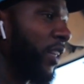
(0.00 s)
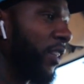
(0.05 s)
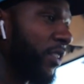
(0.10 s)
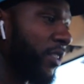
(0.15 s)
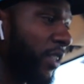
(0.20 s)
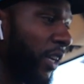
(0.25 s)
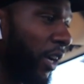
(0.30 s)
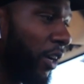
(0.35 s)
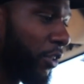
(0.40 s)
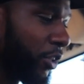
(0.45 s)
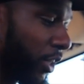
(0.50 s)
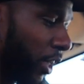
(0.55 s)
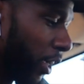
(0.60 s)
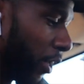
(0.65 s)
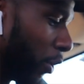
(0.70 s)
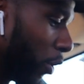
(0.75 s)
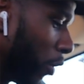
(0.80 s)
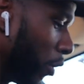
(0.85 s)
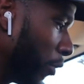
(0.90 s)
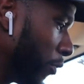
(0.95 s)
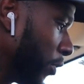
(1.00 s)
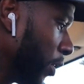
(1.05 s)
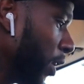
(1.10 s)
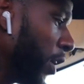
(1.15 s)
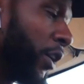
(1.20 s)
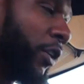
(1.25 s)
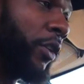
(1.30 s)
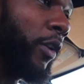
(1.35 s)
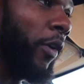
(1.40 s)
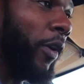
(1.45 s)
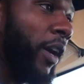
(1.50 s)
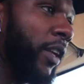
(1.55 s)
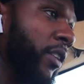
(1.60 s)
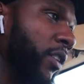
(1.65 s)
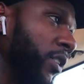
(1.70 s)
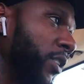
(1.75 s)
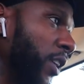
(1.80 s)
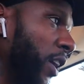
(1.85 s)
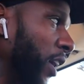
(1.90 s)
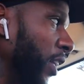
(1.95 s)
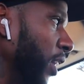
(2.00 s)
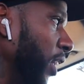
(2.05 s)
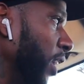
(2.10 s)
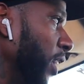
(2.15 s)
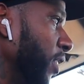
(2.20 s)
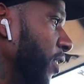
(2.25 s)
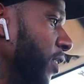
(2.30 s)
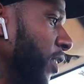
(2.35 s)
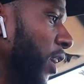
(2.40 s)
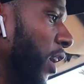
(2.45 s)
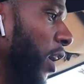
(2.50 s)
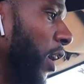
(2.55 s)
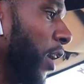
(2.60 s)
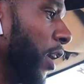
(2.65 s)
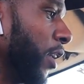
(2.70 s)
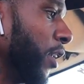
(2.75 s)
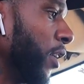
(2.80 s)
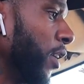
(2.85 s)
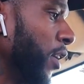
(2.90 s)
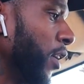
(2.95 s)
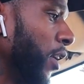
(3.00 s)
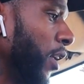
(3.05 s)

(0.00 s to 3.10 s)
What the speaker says: leave the tire shine off. You don't have to shine the inside.